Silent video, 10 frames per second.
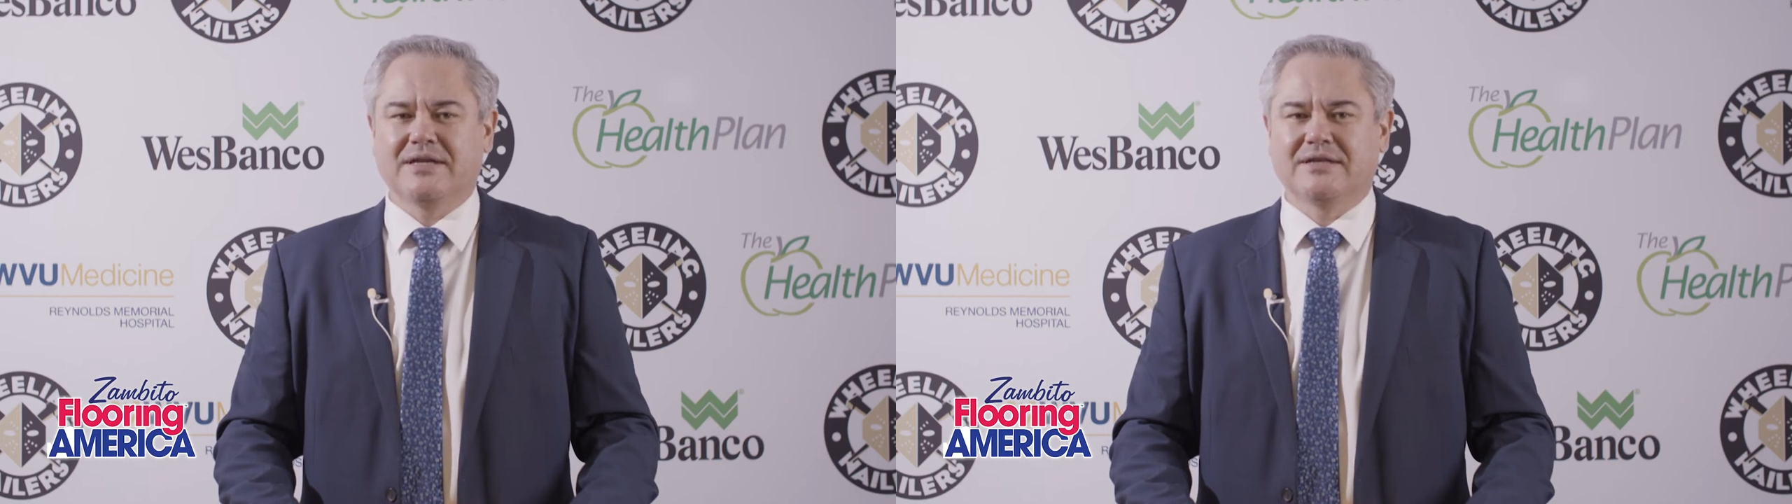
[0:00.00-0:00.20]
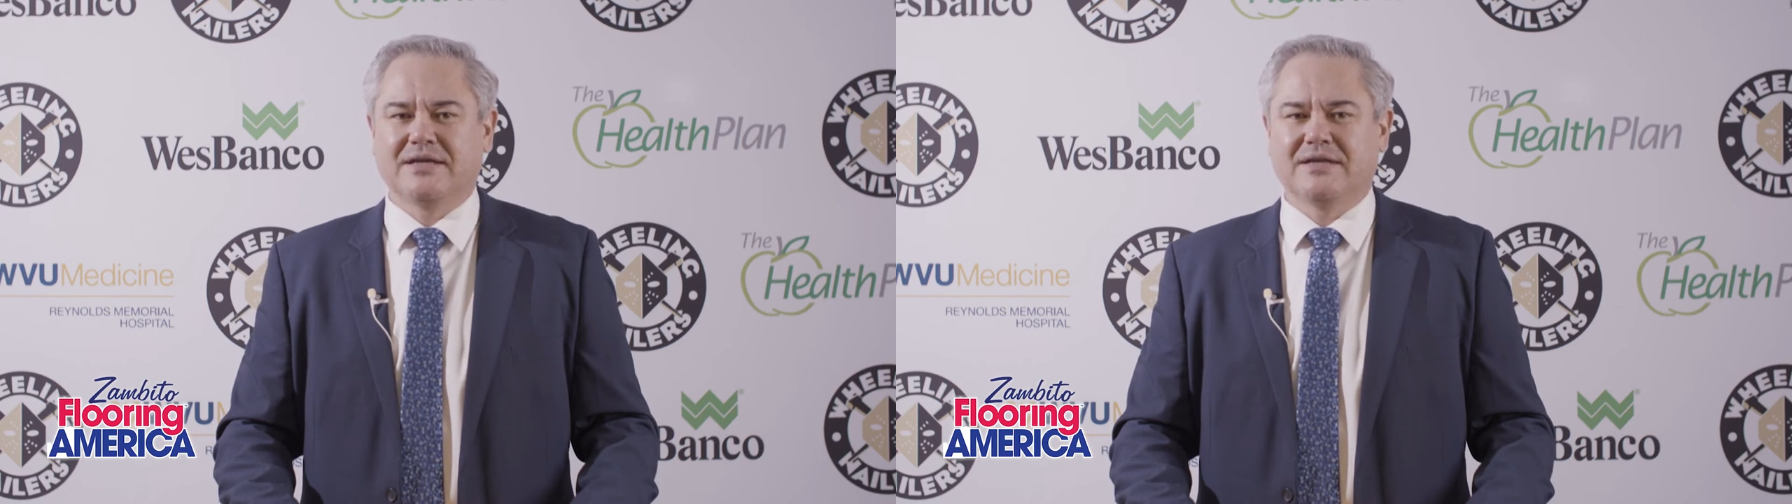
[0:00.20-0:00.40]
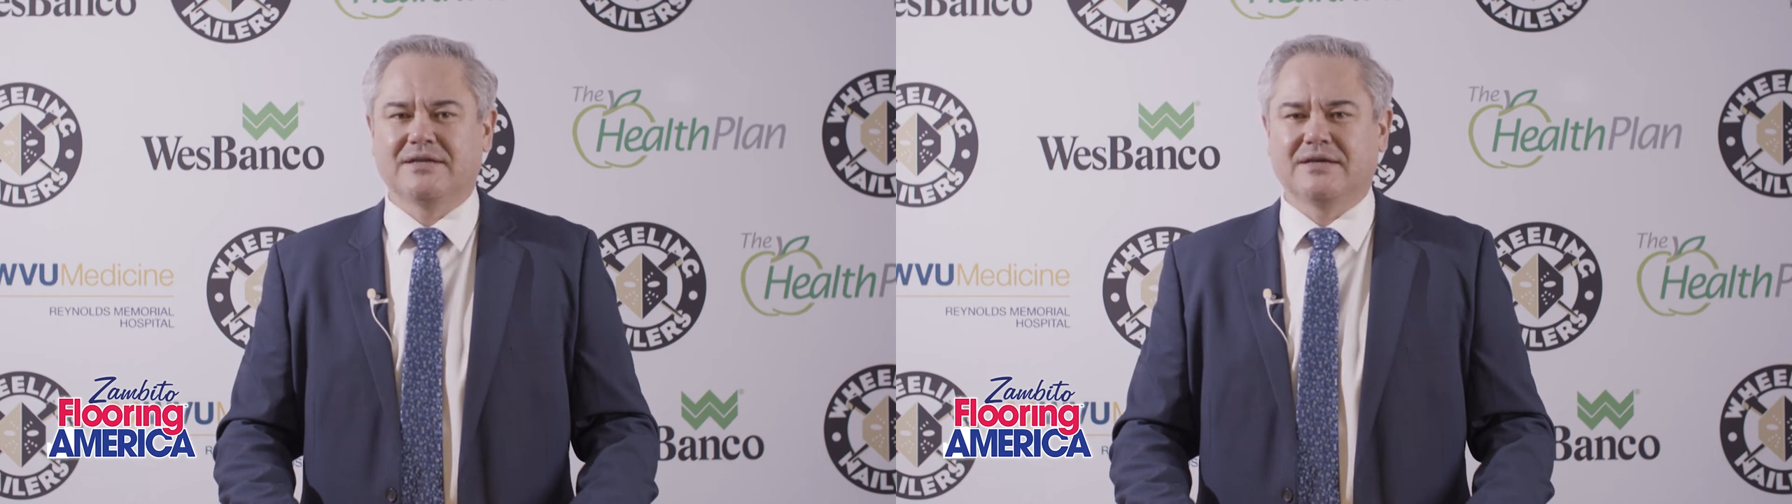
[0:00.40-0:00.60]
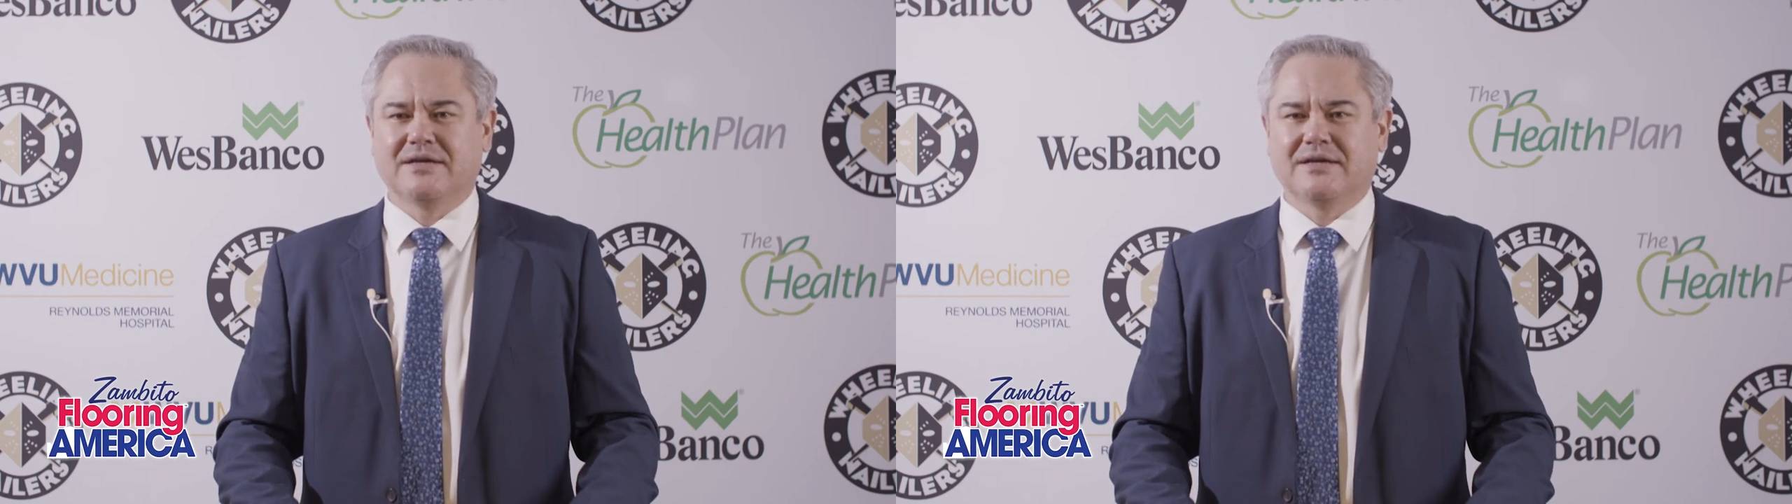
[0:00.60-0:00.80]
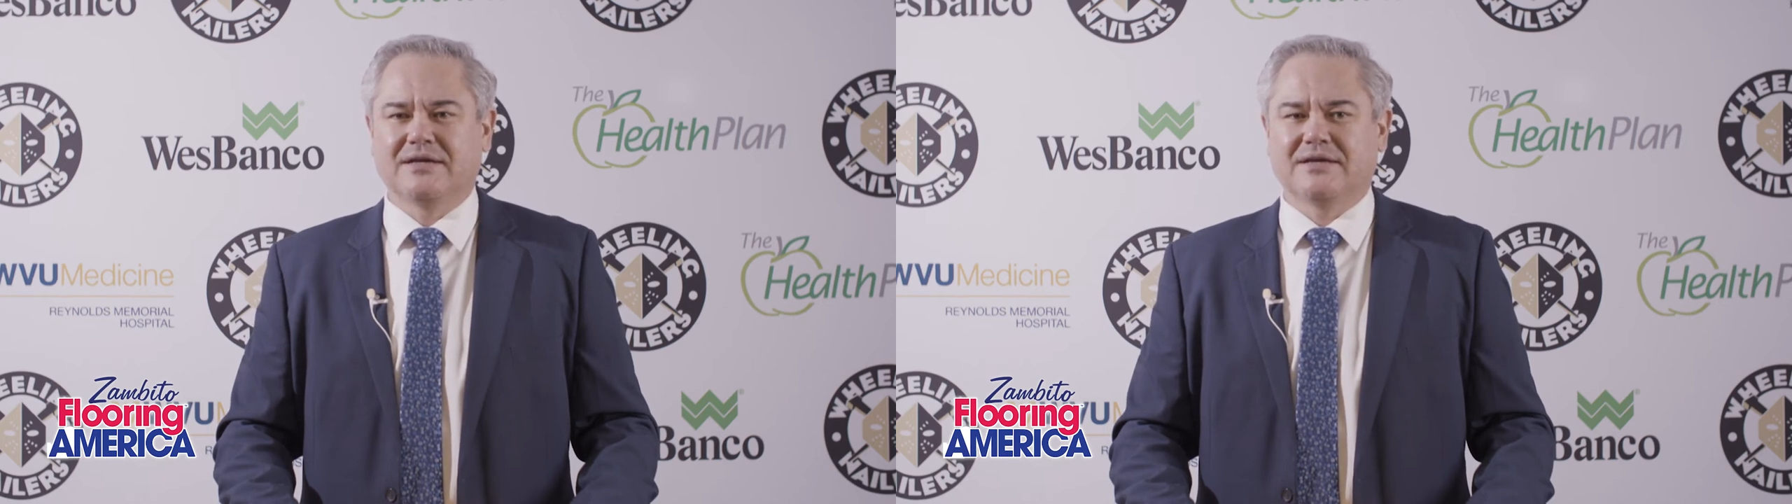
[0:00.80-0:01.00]
And then,
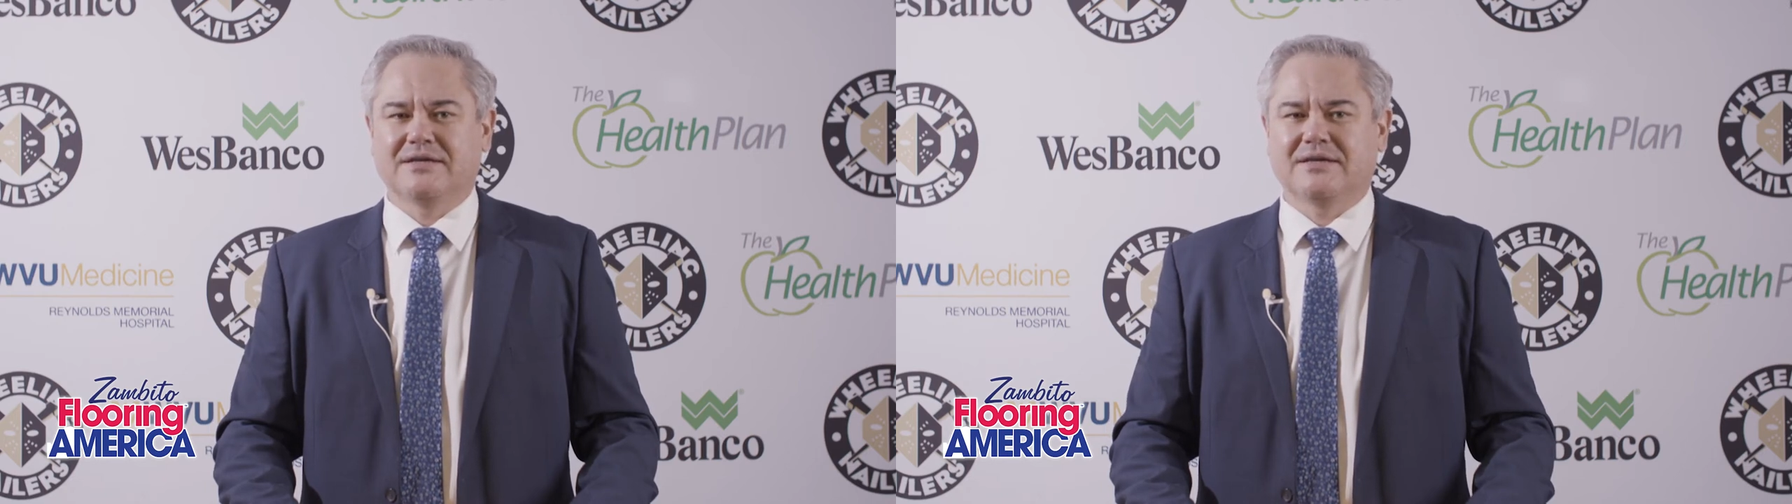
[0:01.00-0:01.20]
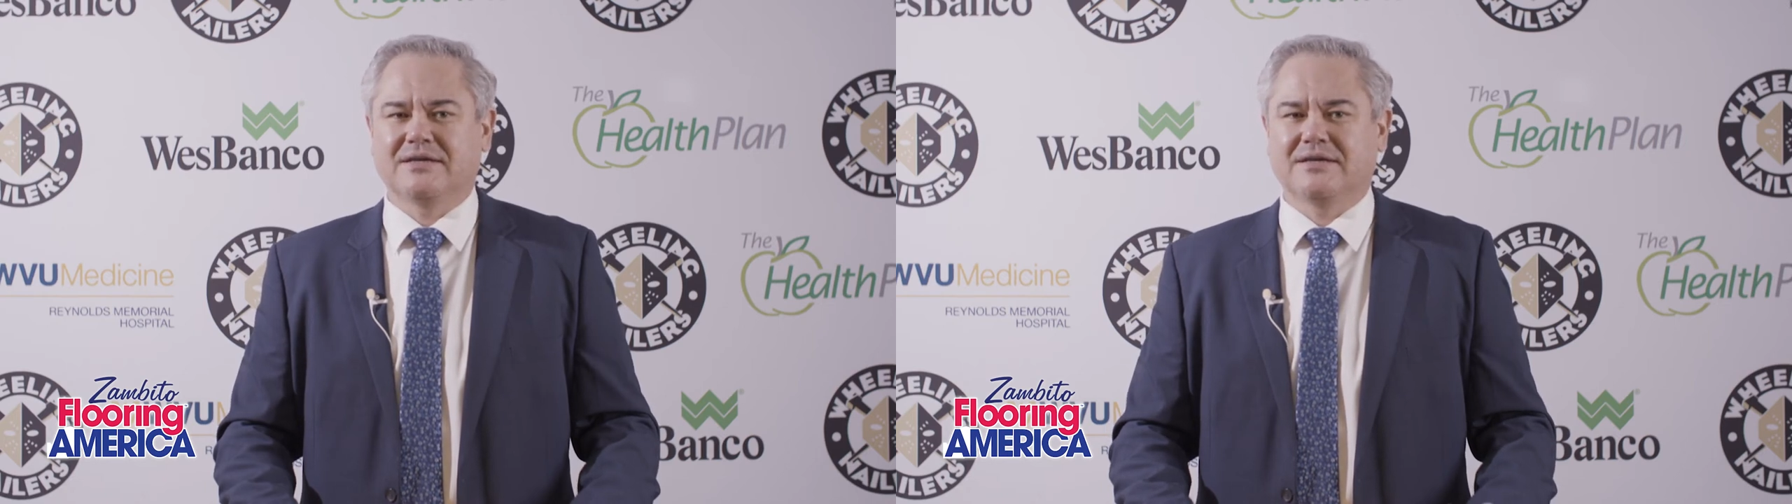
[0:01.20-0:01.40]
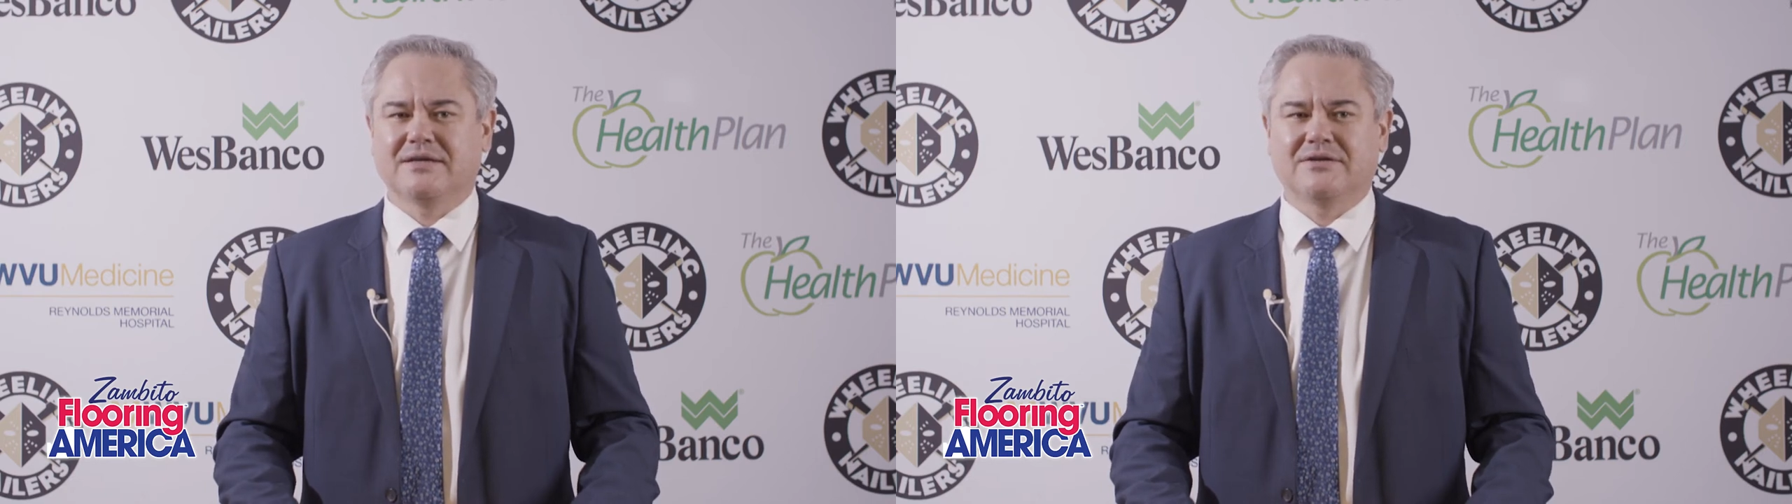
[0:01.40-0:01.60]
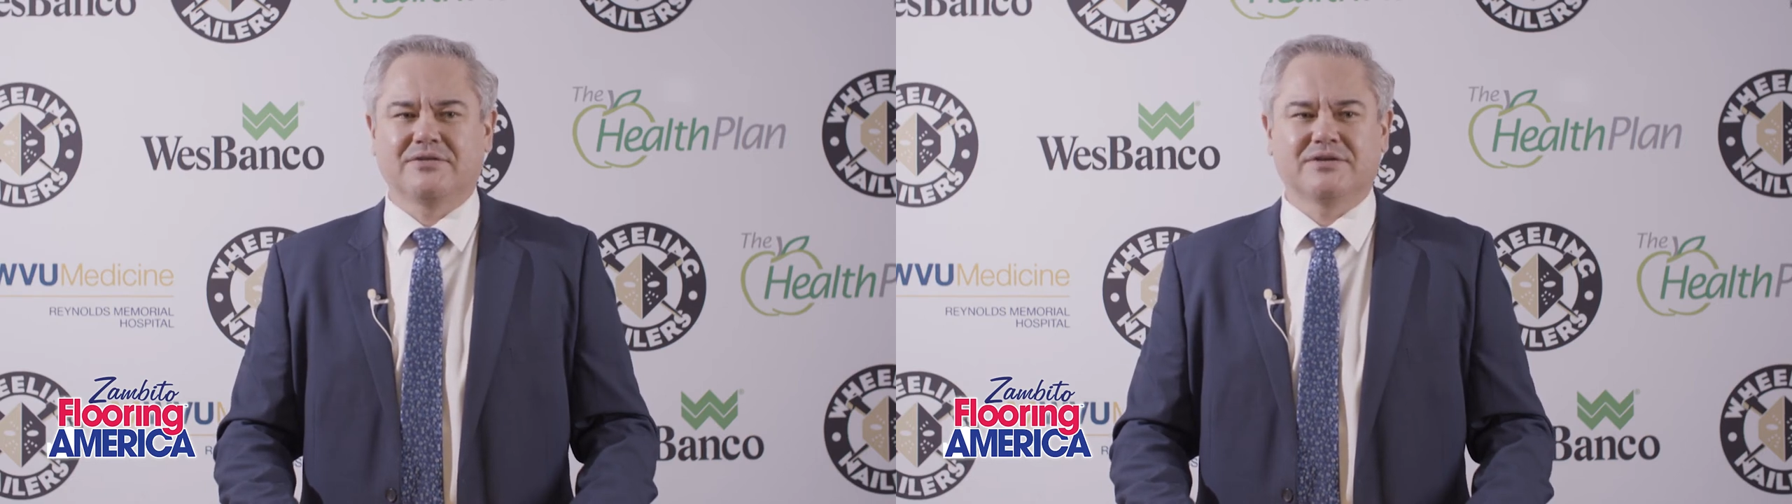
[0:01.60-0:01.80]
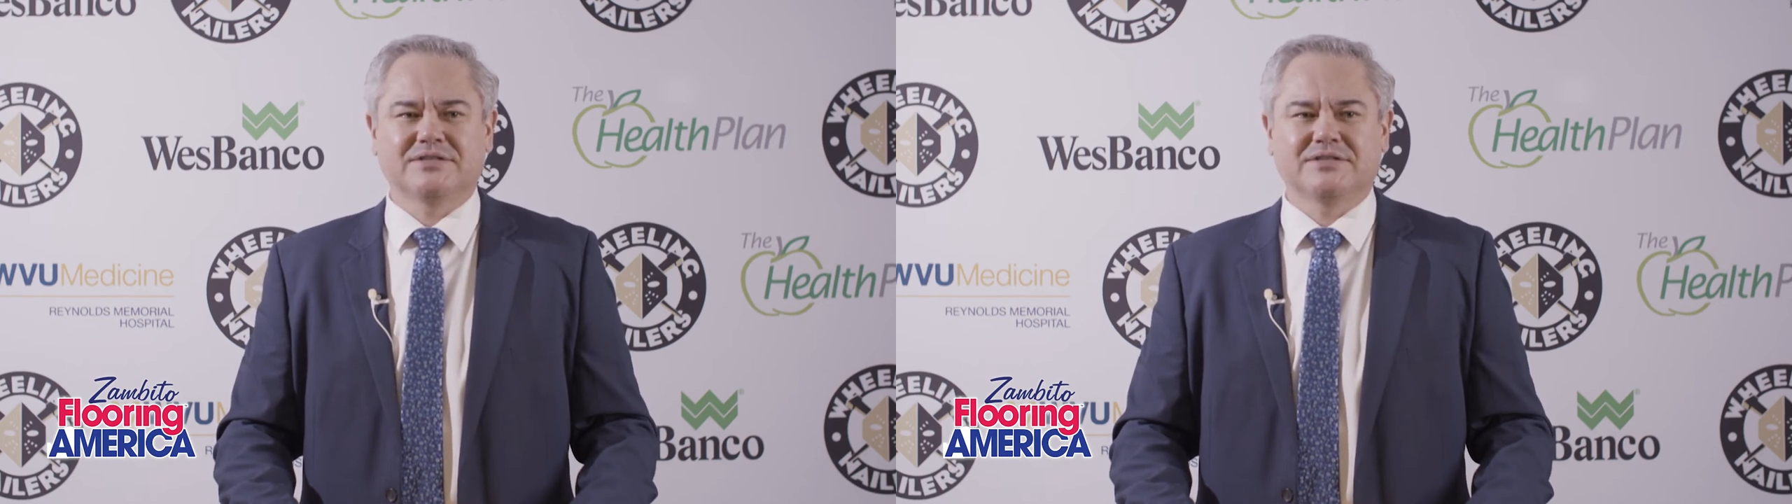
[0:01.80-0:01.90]
they're